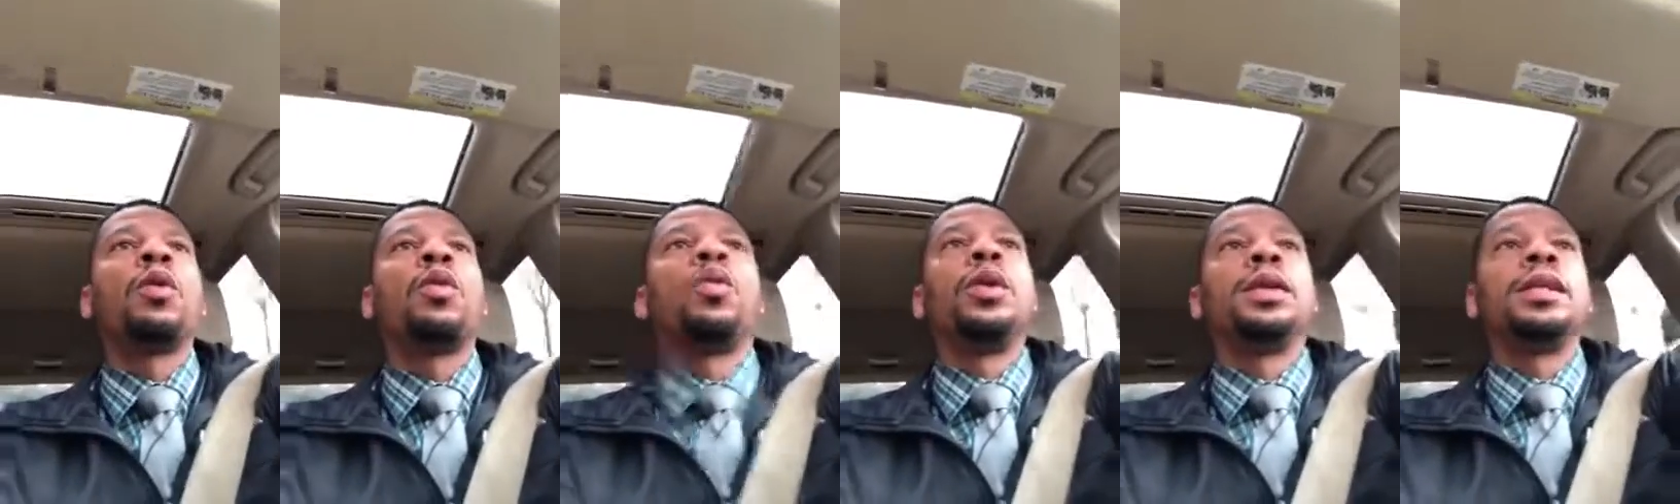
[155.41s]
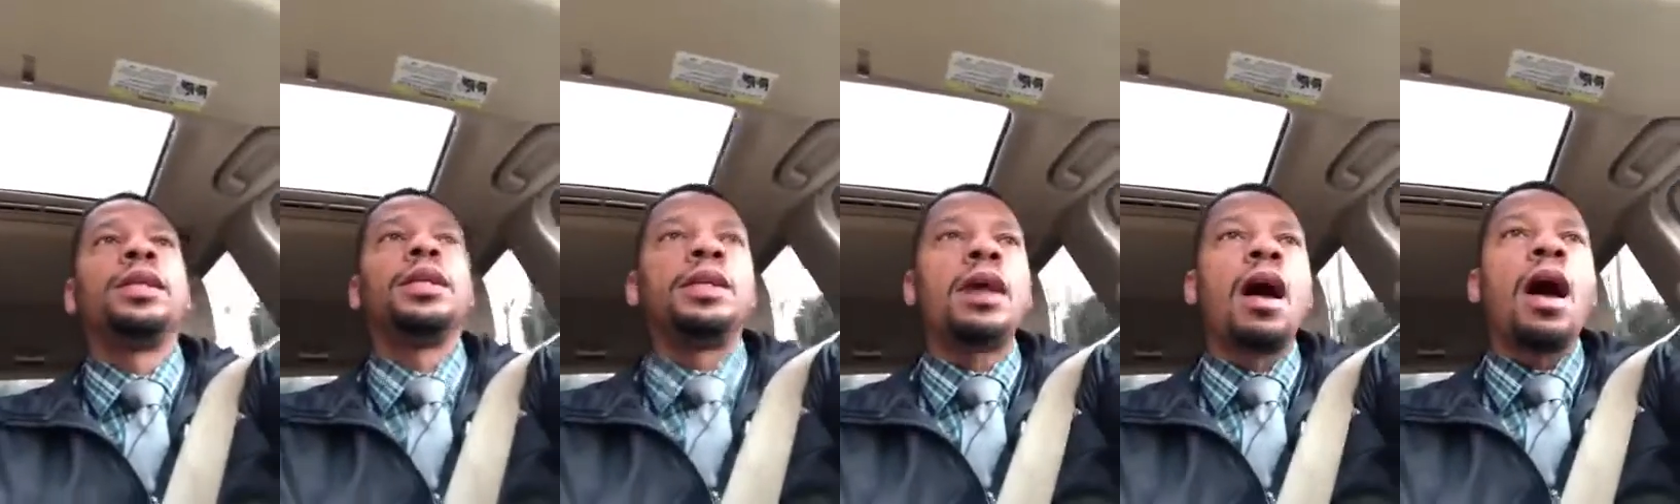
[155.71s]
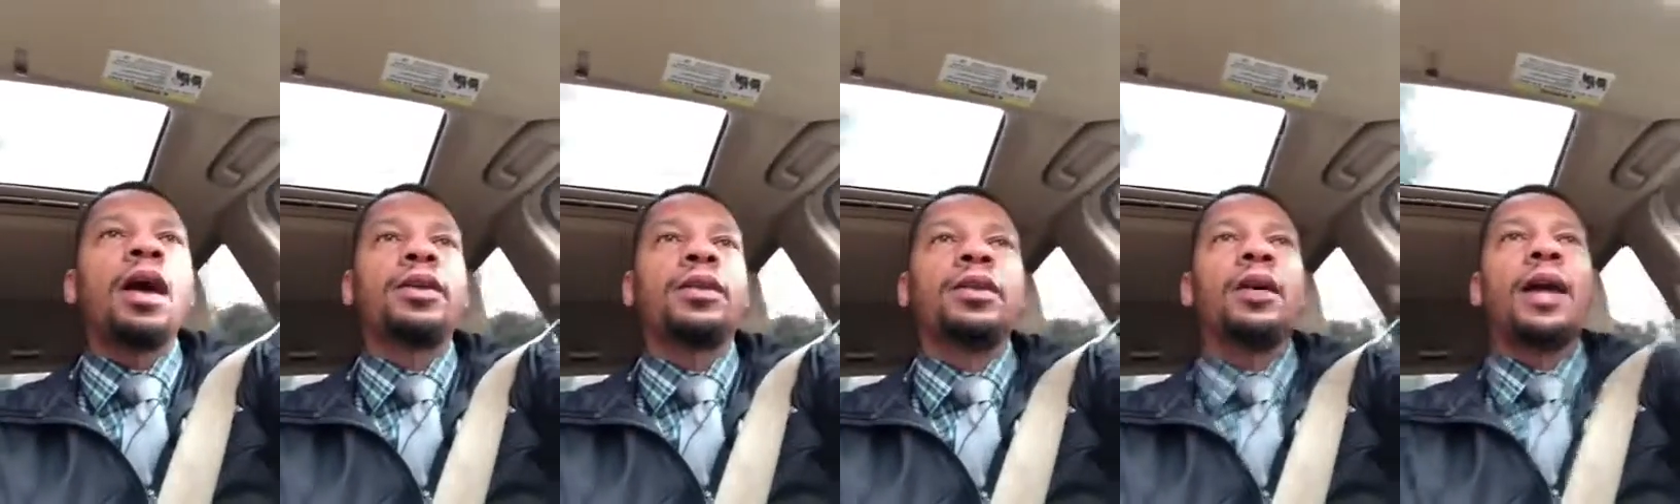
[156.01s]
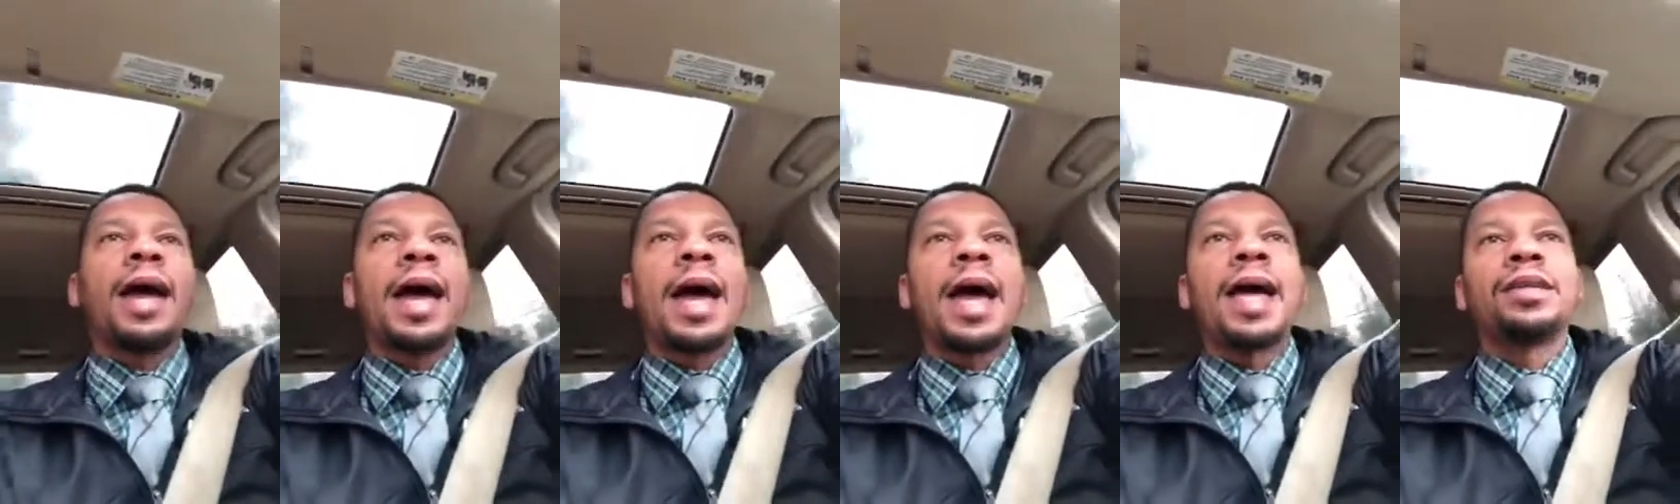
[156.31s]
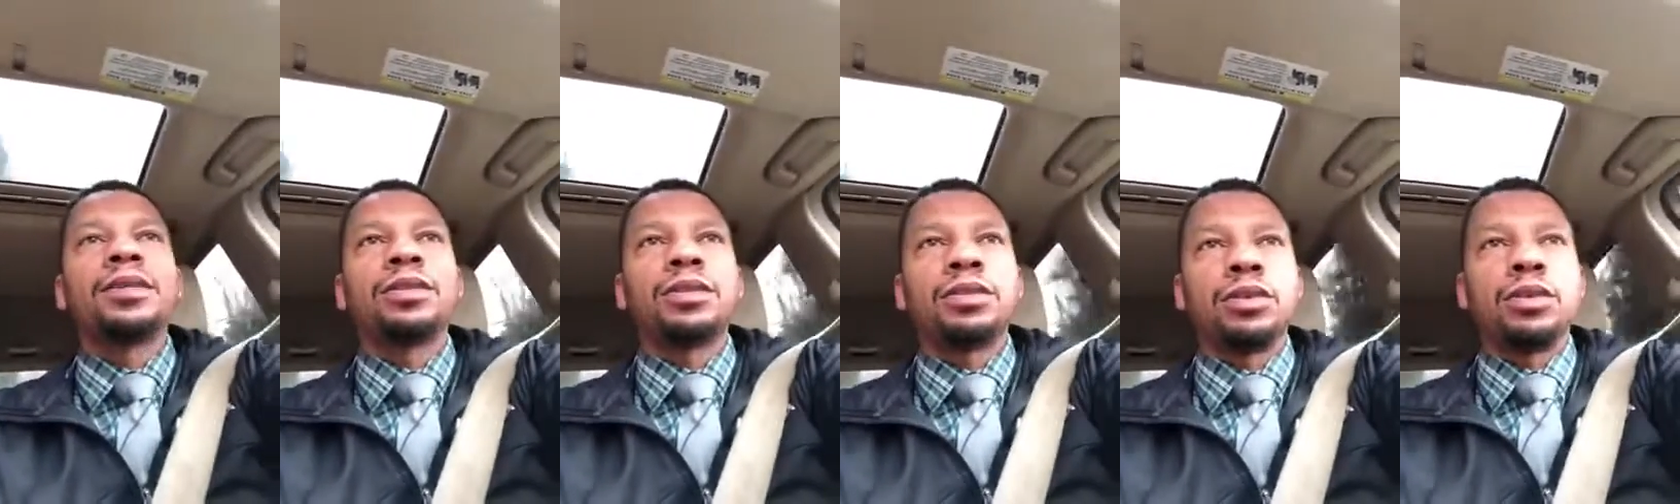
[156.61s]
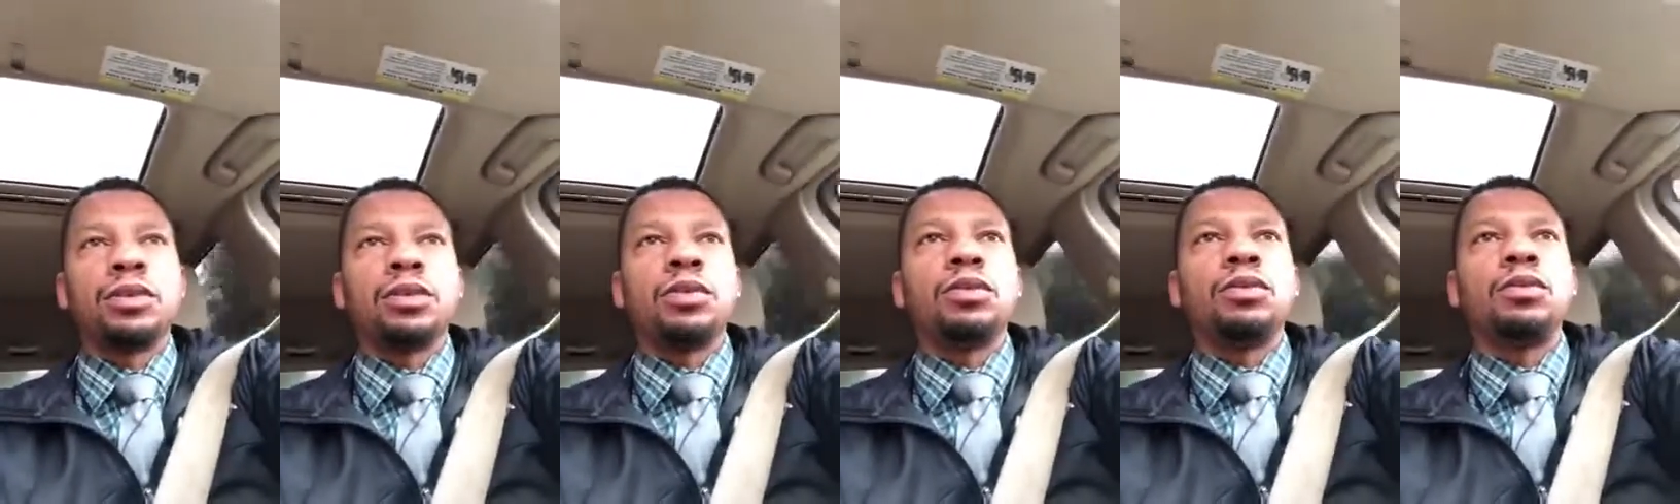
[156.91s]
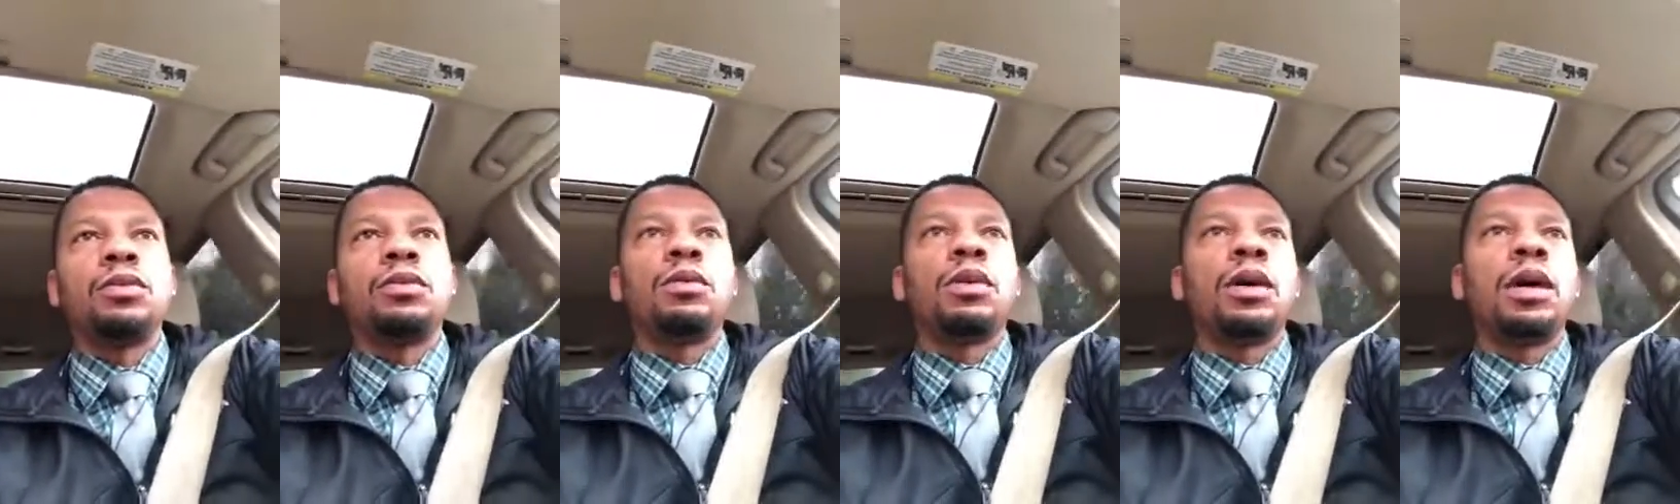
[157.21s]
what the doctor has
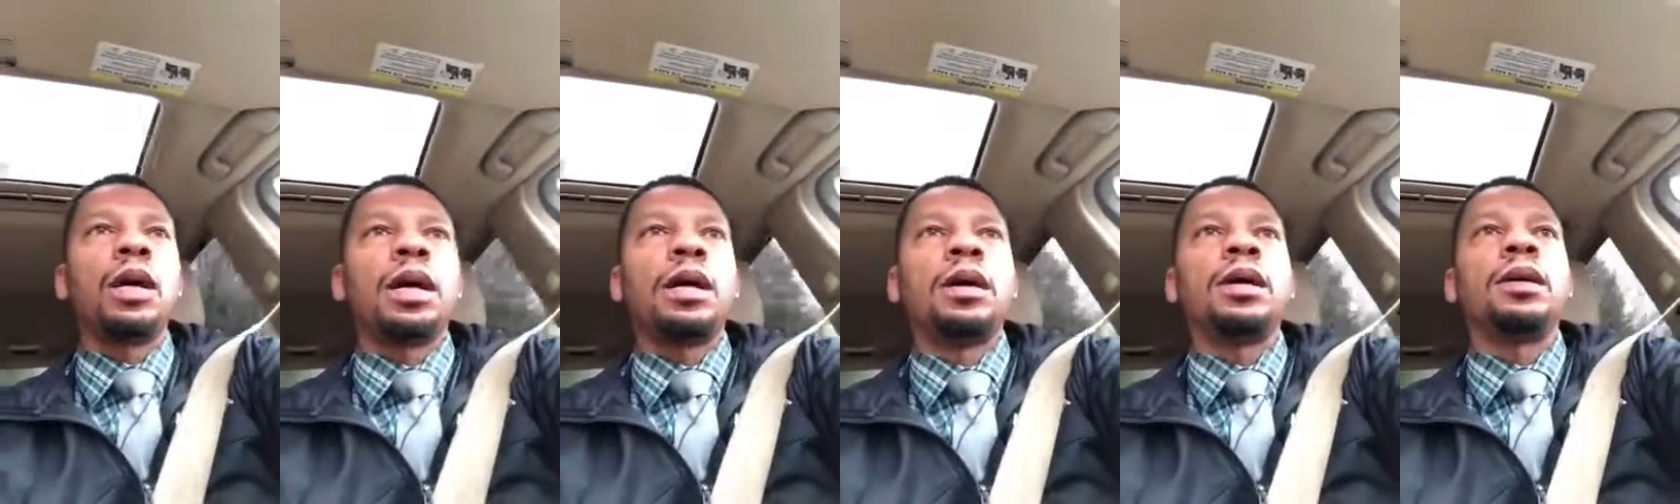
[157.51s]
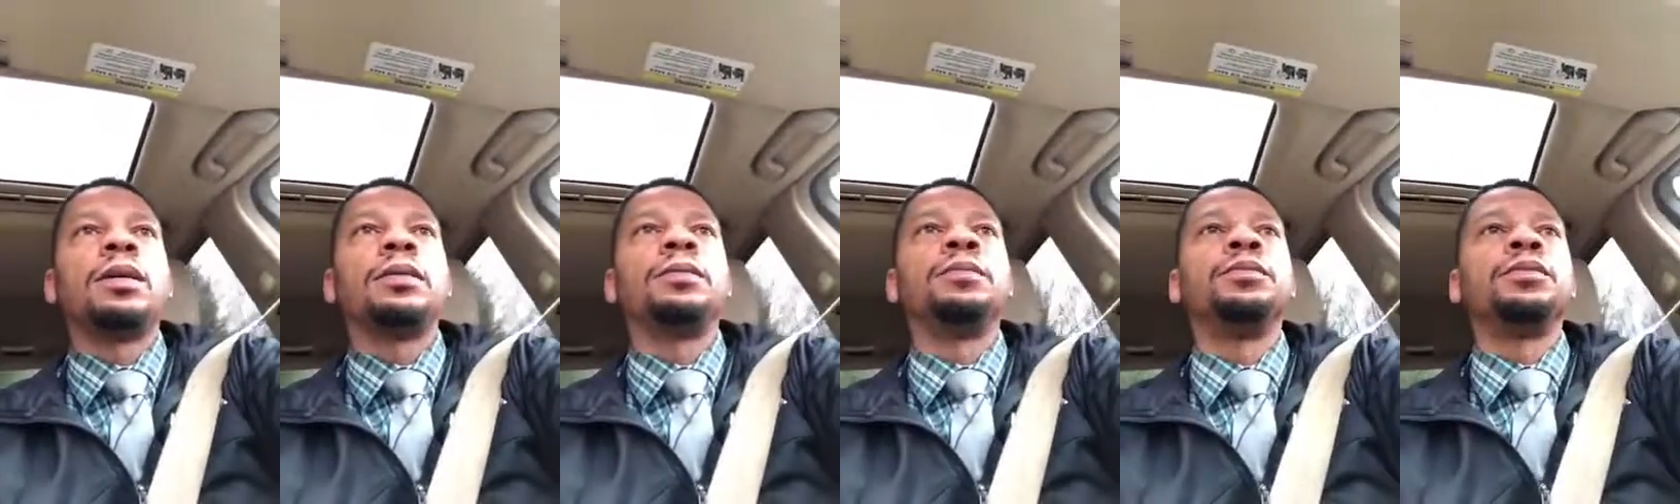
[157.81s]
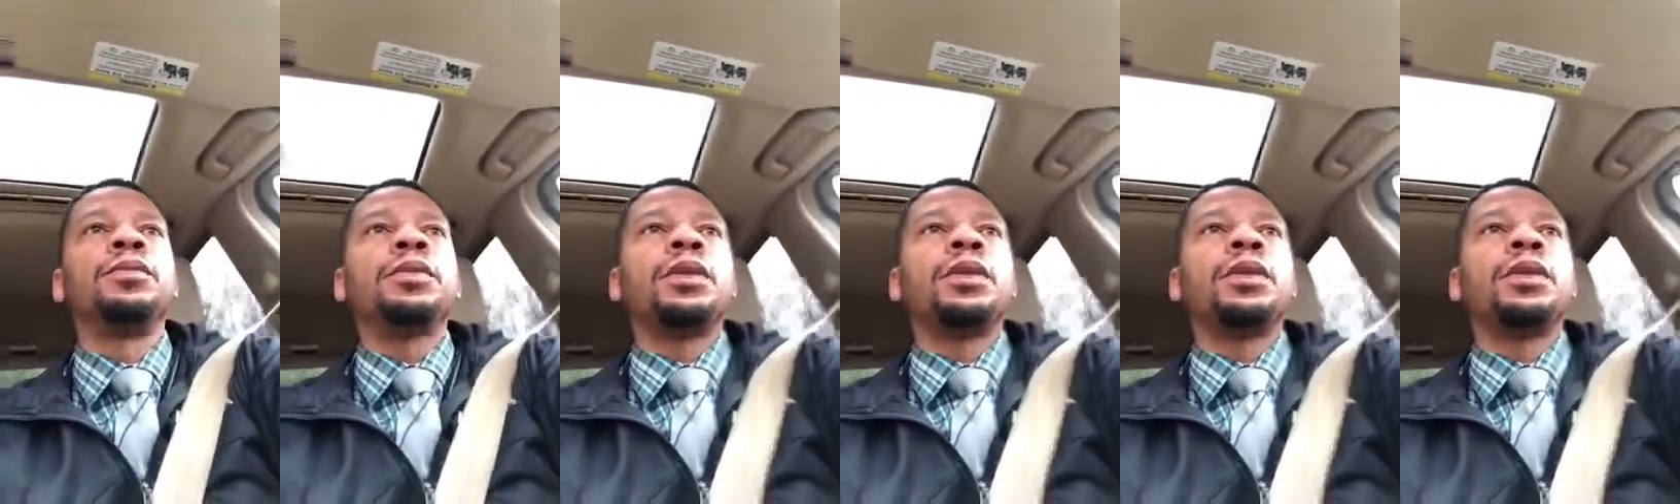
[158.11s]
to